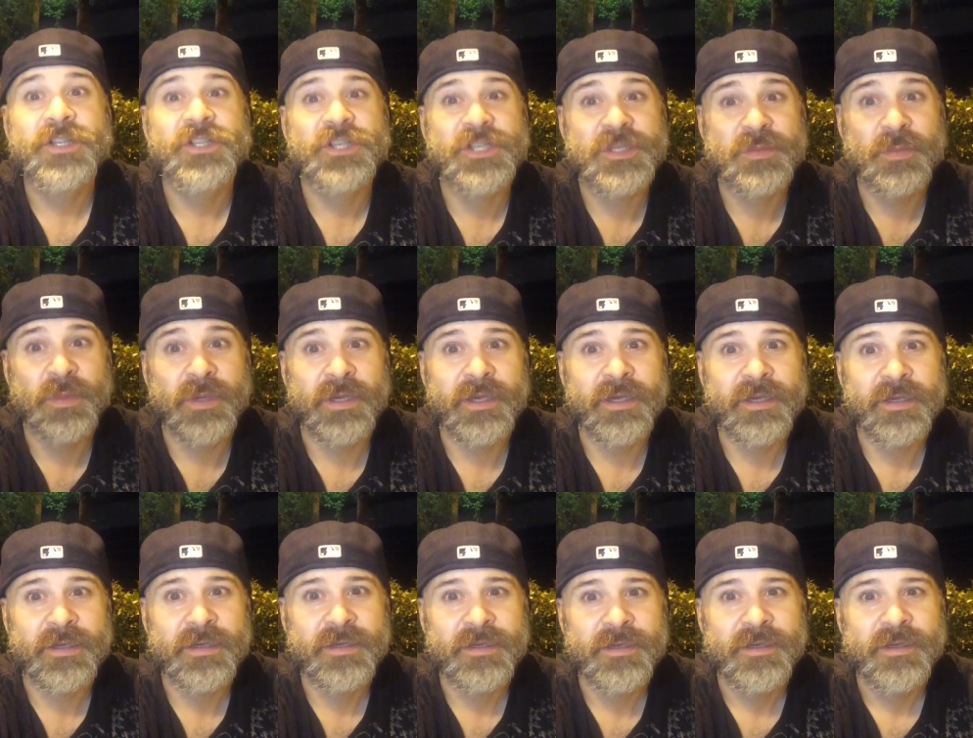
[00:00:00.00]
just be.
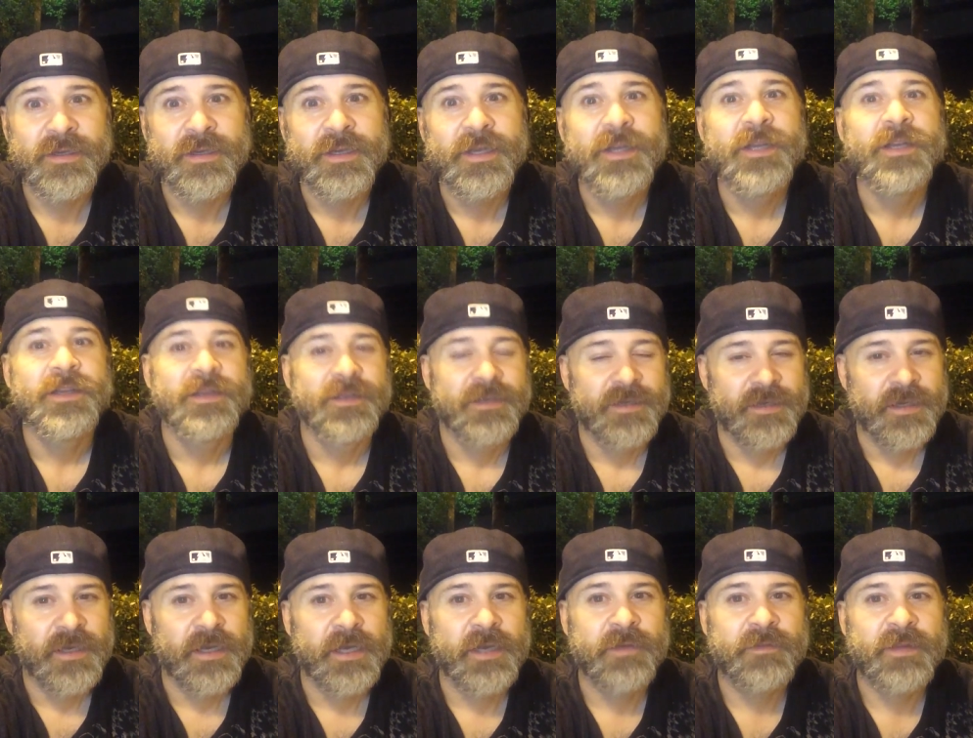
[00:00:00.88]

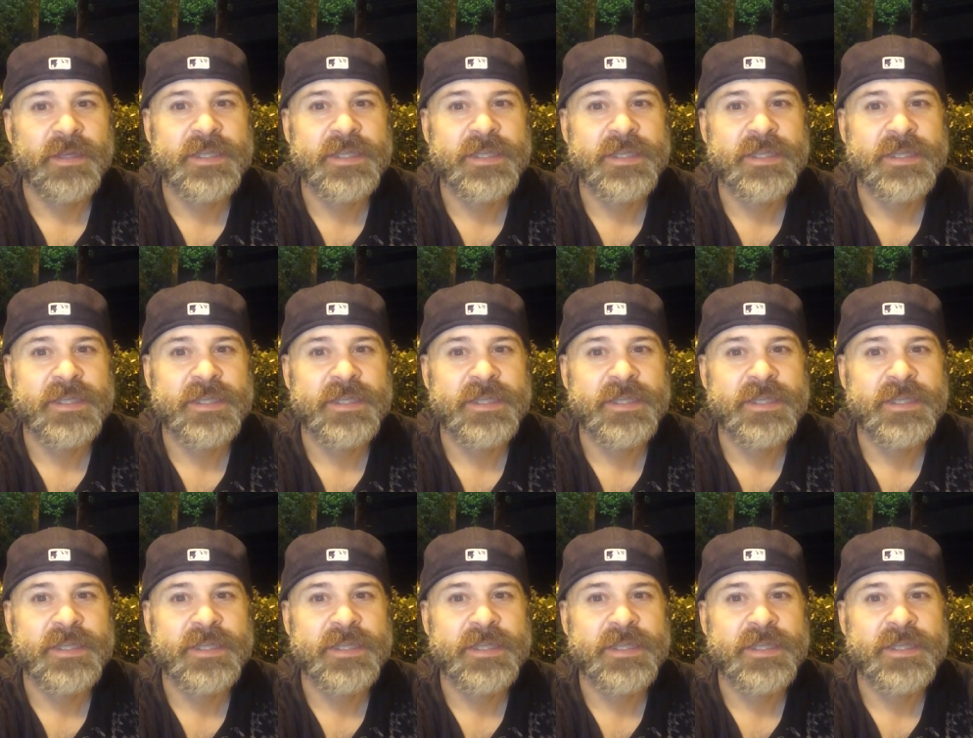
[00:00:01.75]
And if